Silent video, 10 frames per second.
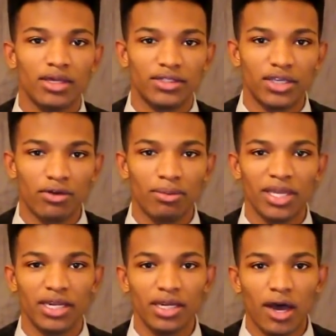
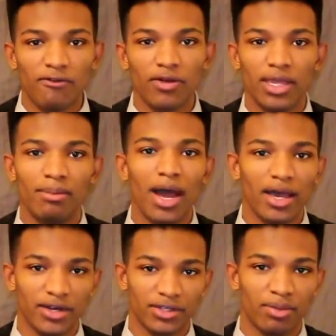Considerably enough, in
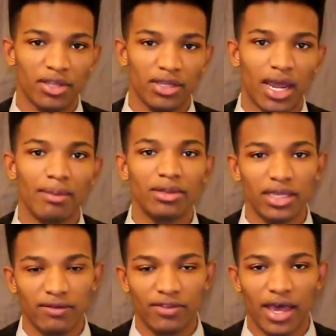my honest opinion, I
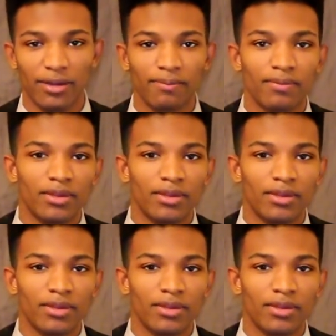believe that